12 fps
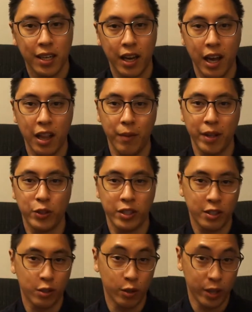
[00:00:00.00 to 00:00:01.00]
elementary
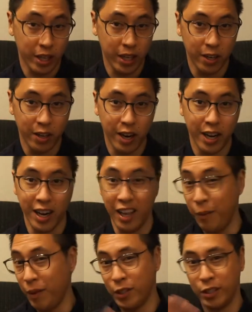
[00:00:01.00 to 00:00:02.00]
school here and
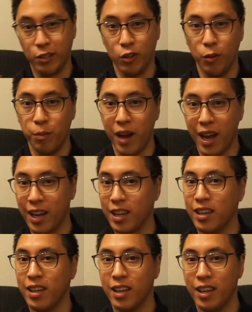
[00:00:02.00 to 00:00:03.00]
elementary school back
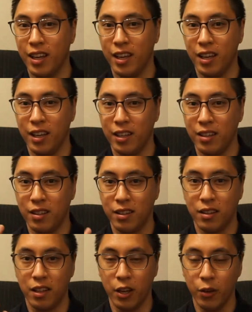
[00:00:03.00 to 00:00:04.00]
in
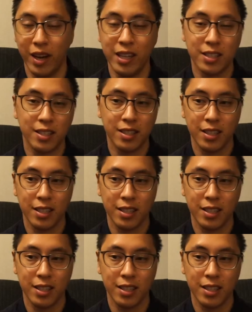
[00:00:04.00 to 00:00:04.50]
the US.